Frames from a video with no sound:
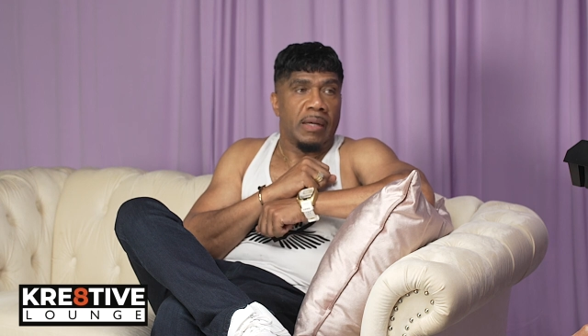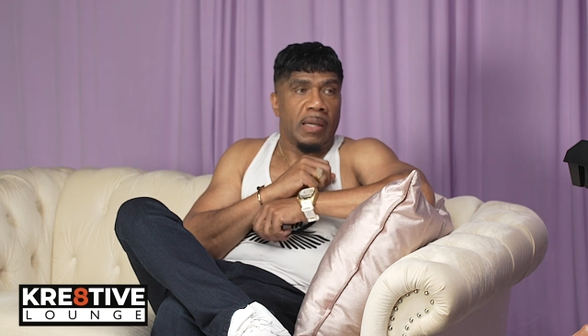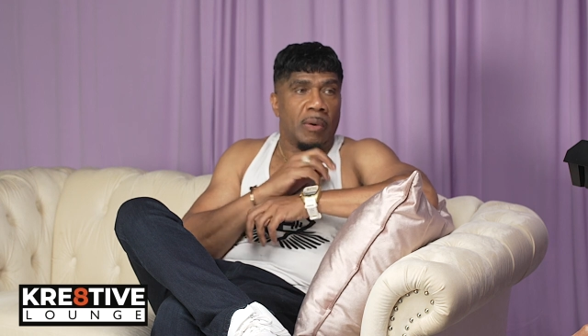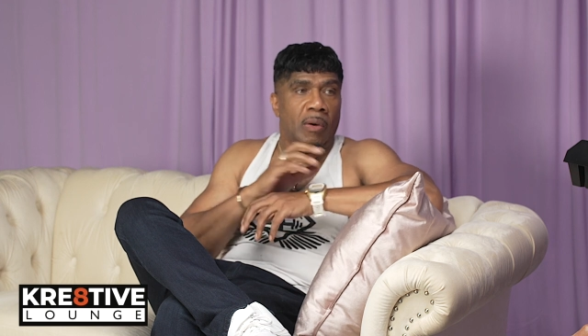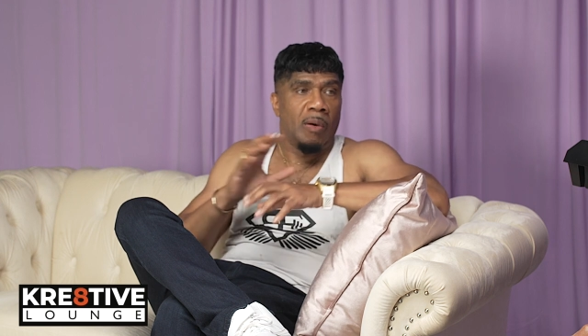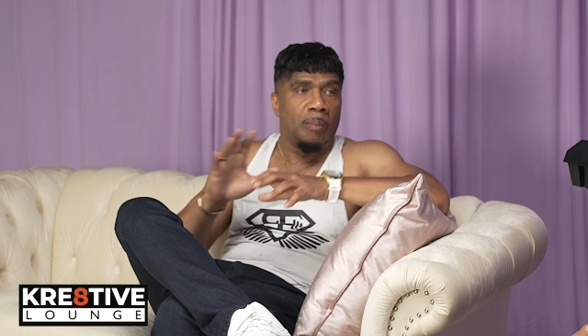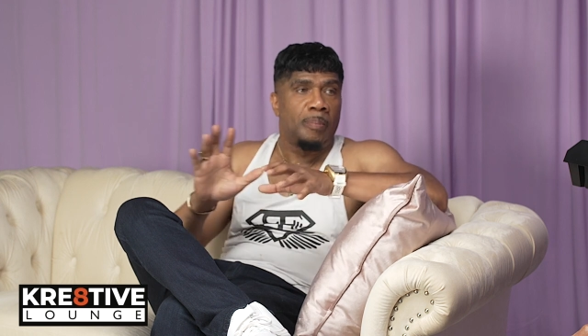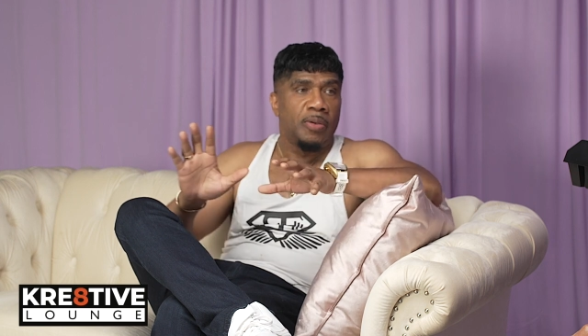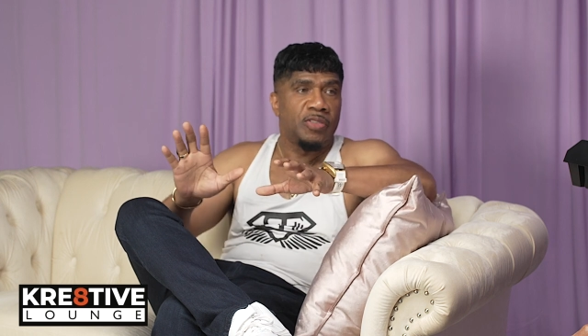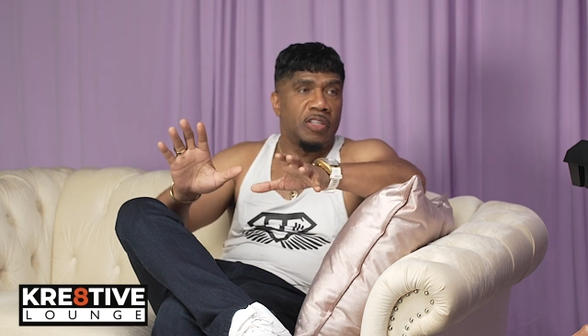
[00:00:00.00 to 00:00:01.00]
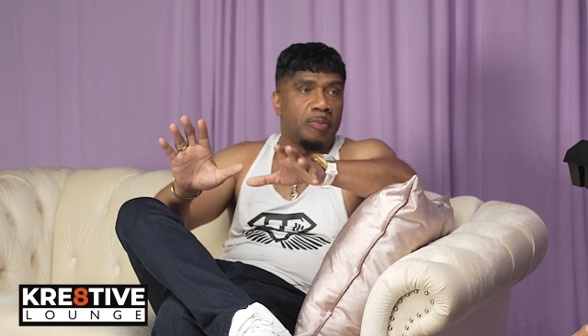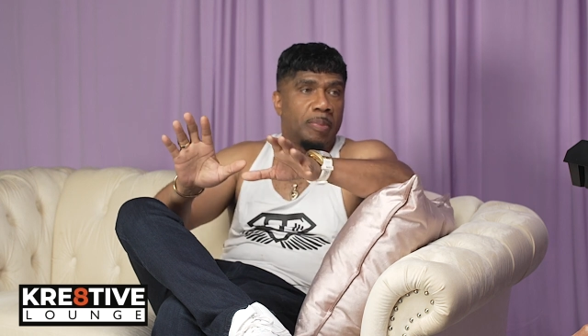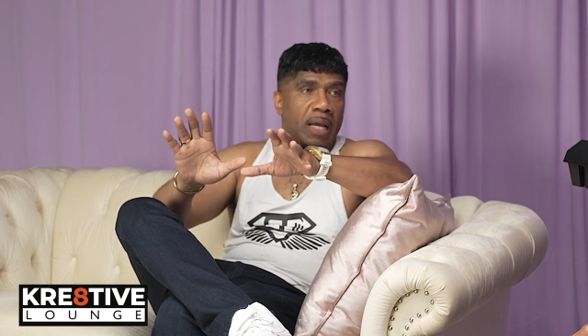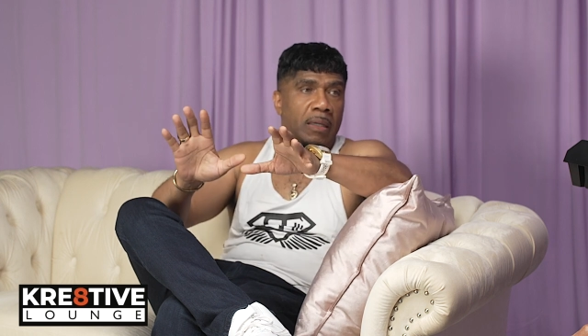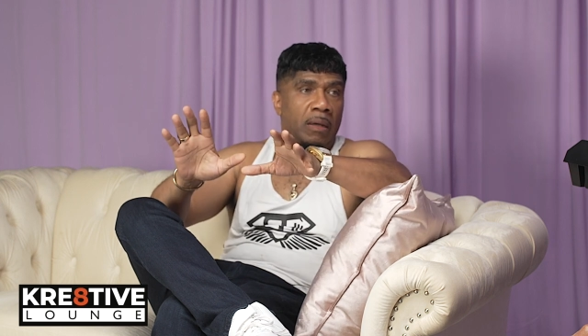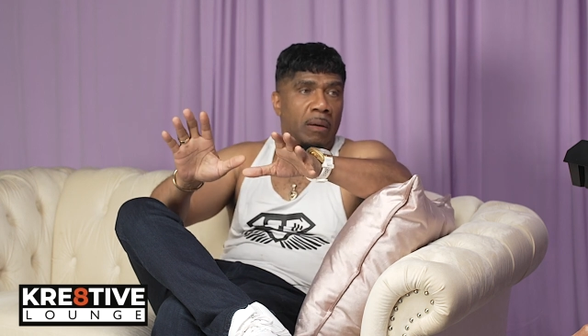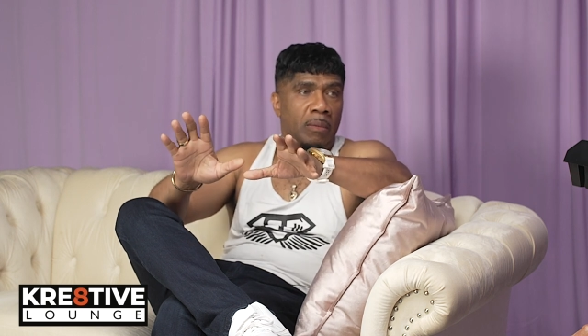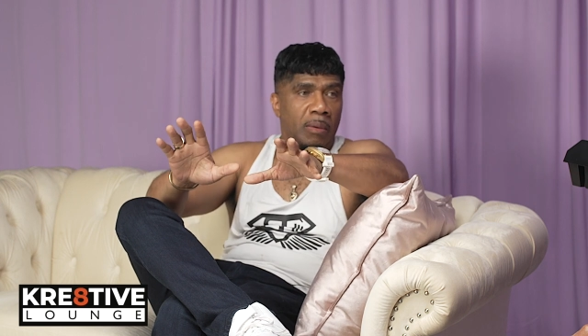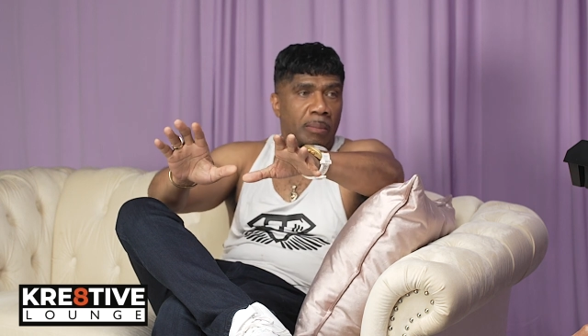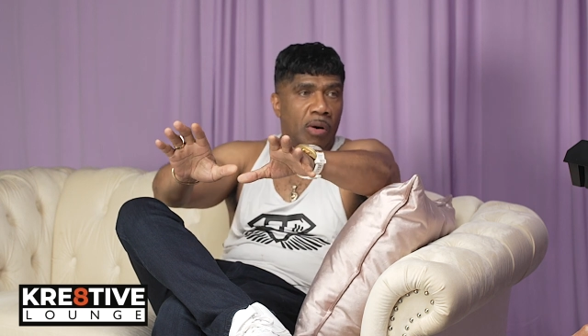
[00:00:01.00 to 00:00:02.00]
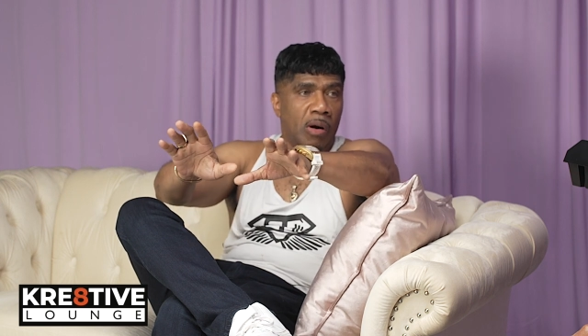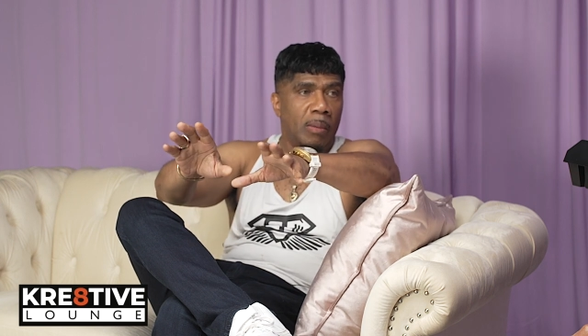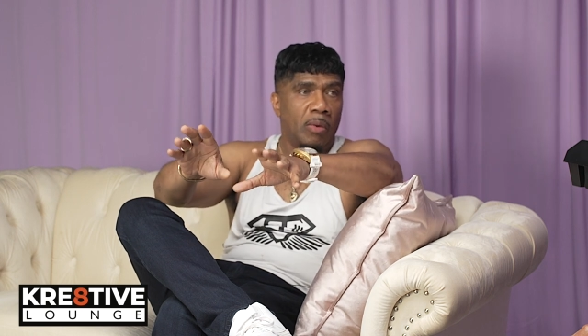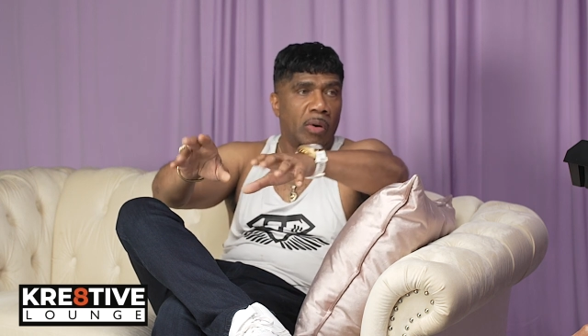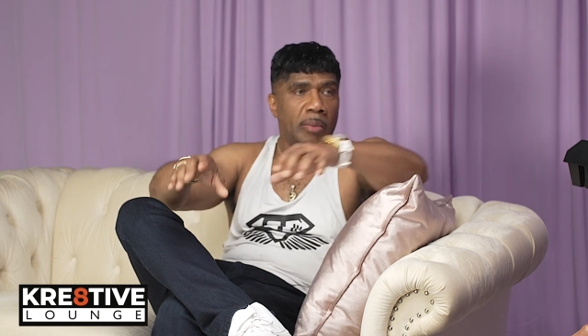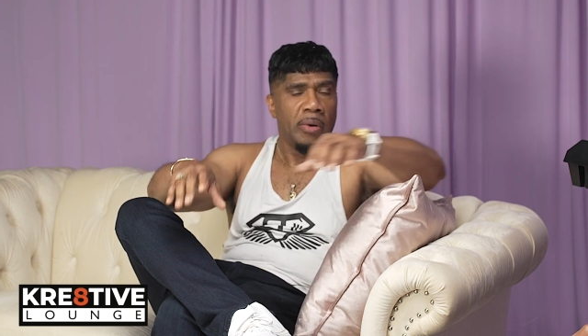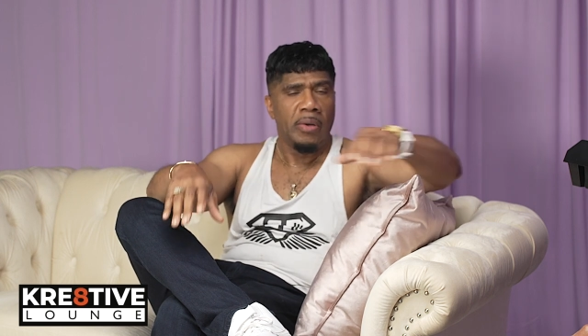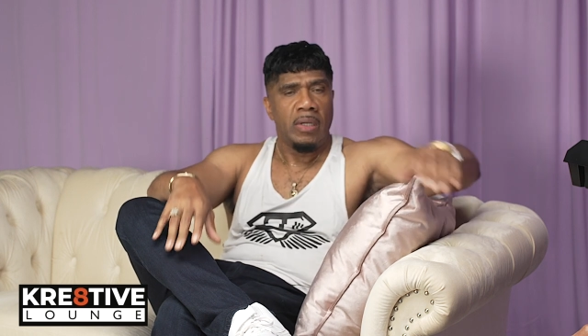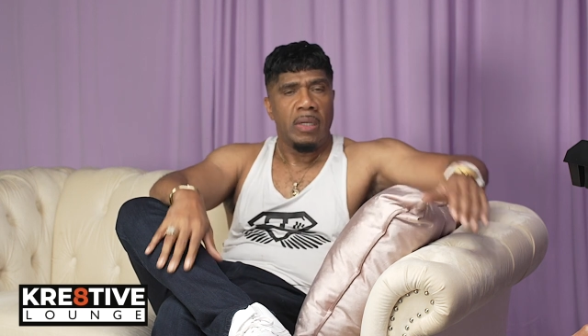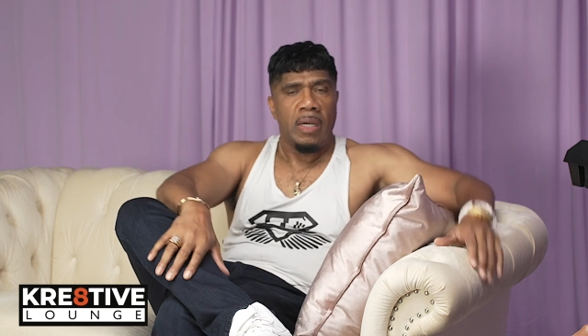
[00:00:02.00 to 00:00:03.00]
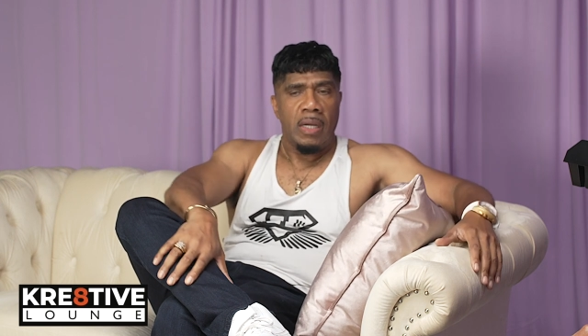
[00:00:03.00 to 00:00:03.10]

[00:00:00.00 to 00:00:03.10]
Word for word: They all pushed us back. No, more, more, more. Wow.